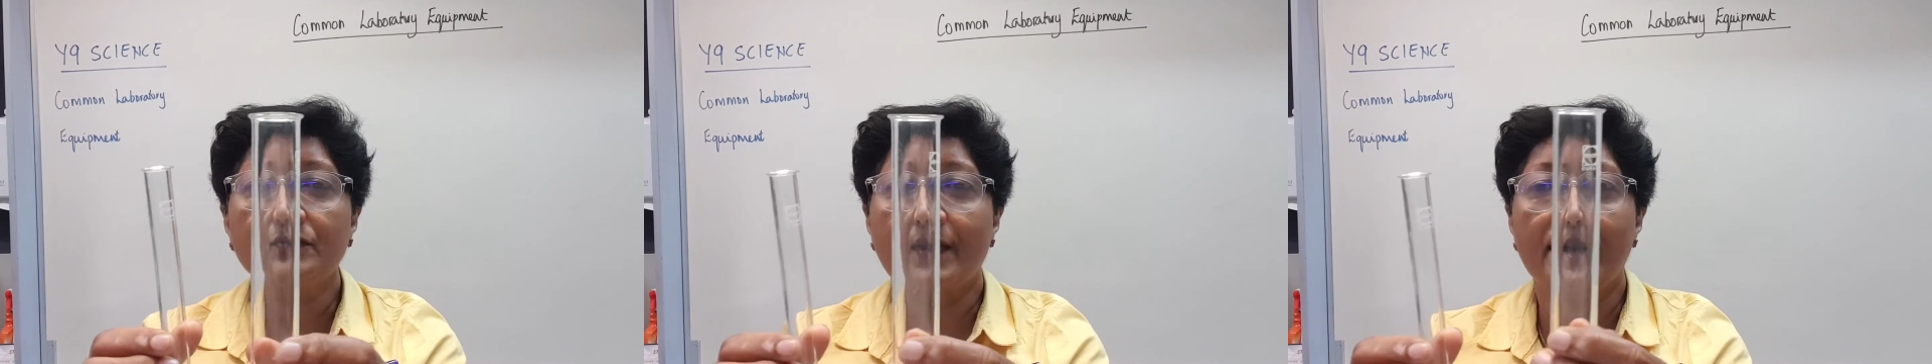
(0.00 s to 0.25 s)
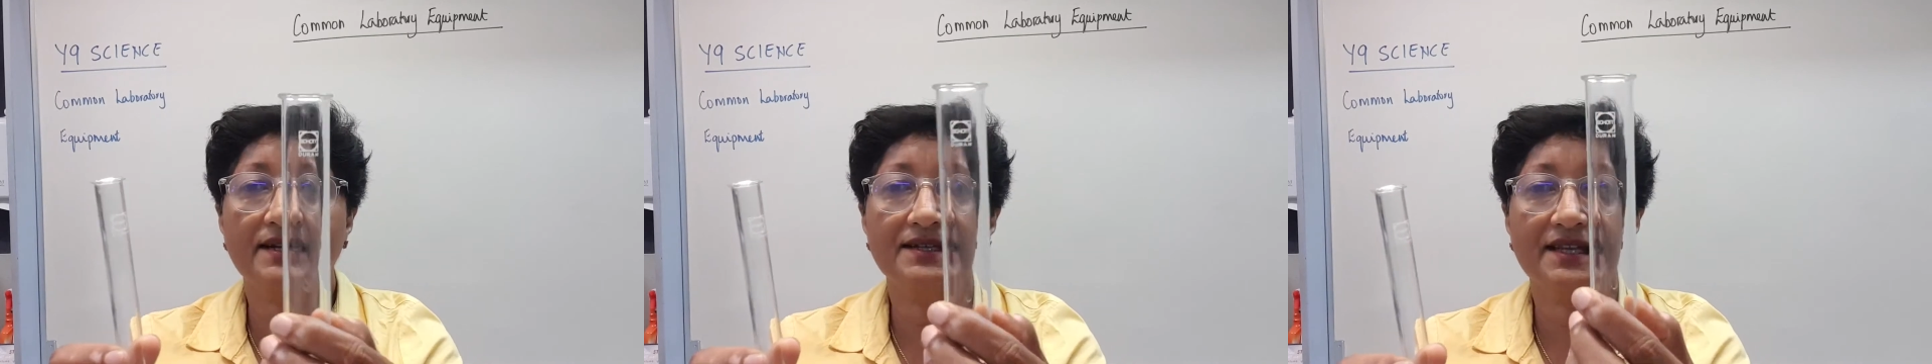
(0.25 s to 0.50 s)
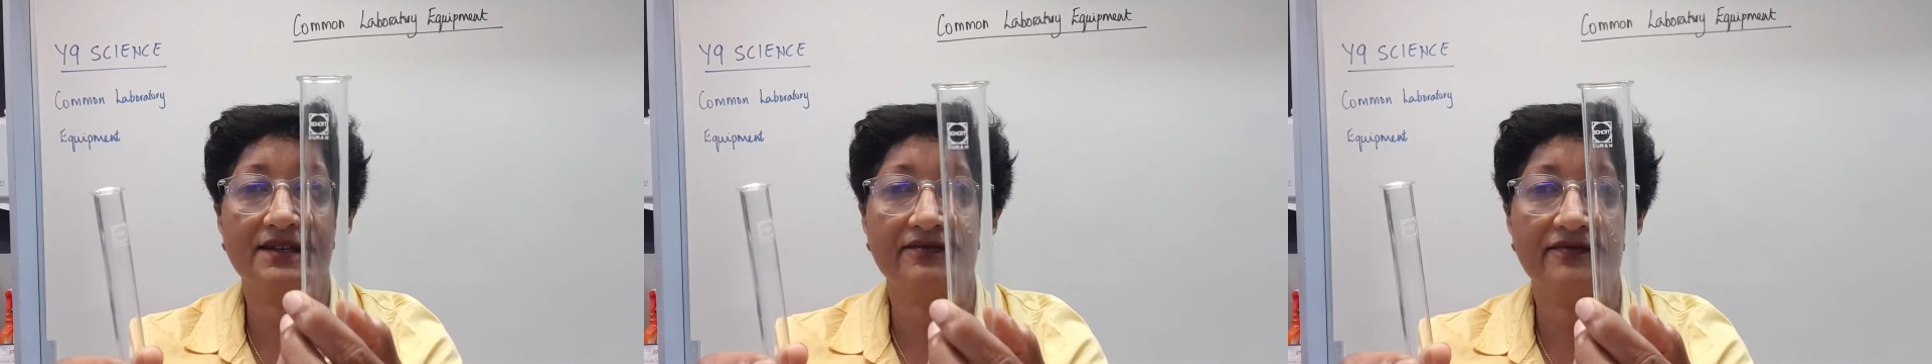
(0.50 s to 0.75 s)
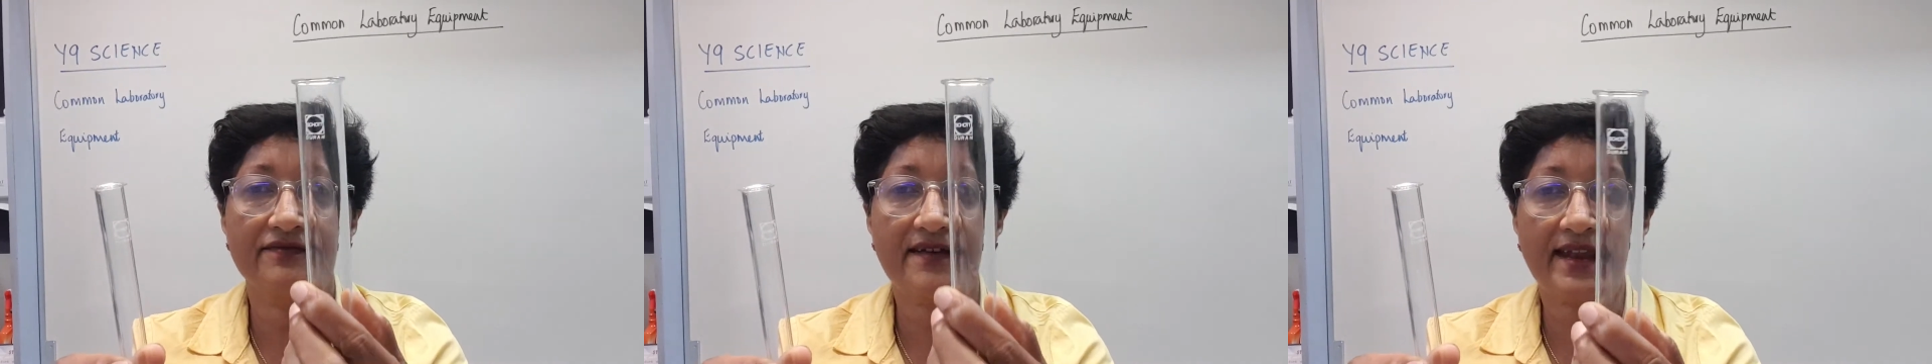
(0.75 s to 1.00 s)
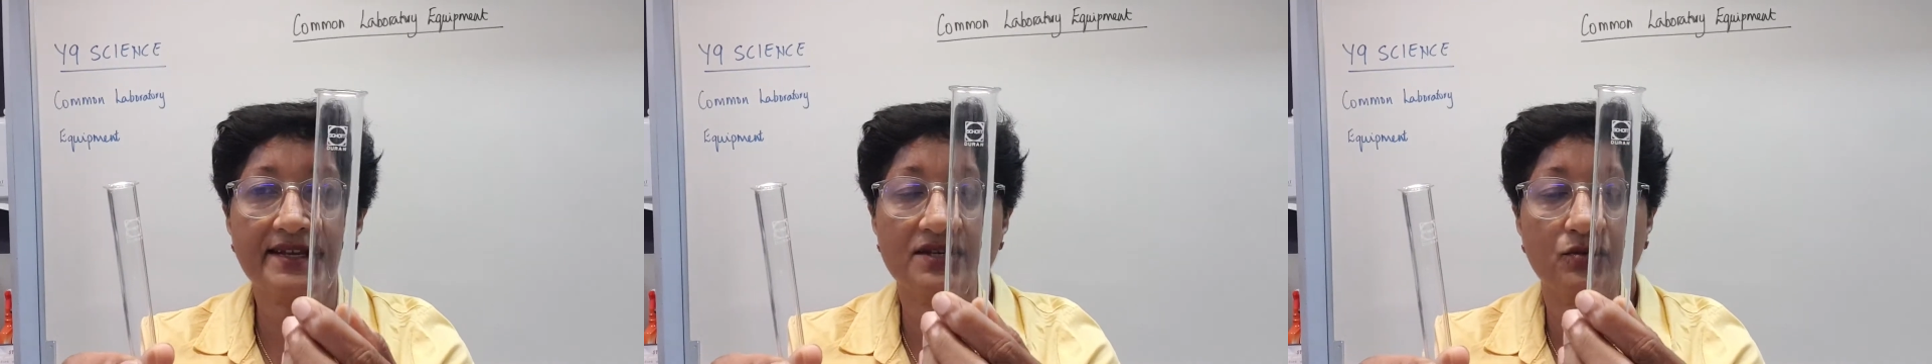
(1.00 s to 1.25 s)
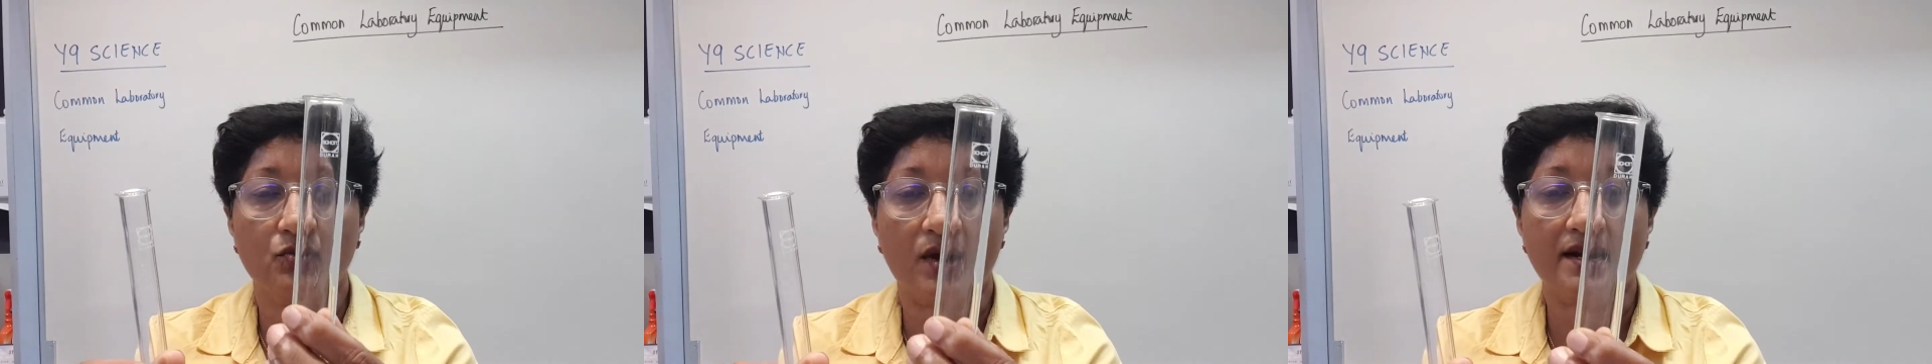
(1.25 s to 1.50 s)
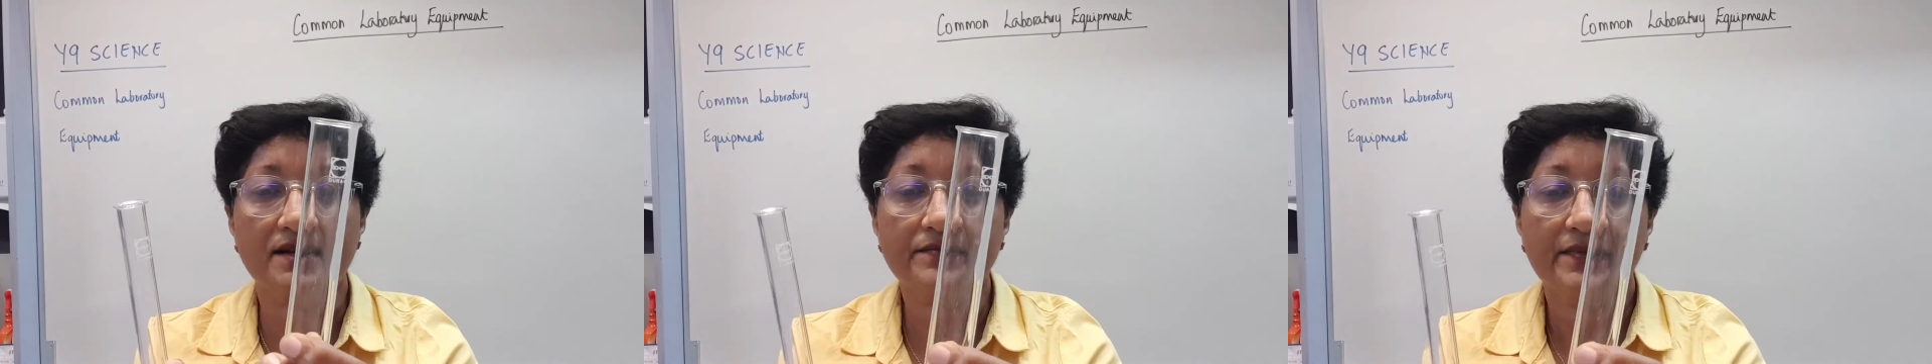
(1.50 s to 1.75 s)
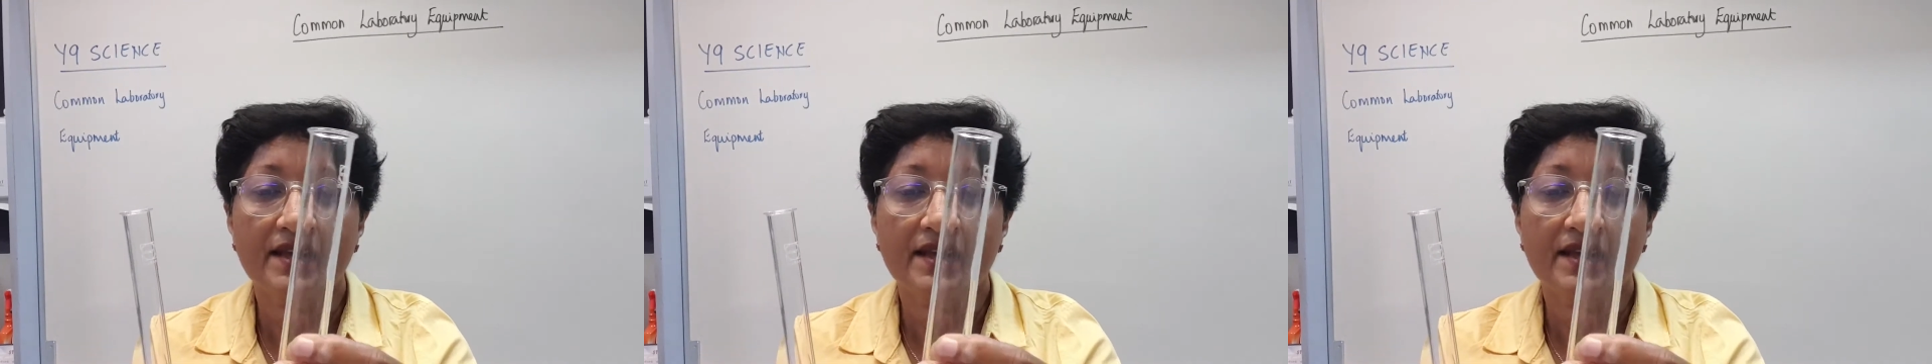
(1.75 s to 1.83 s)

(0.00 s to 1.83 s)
one, the fatter one,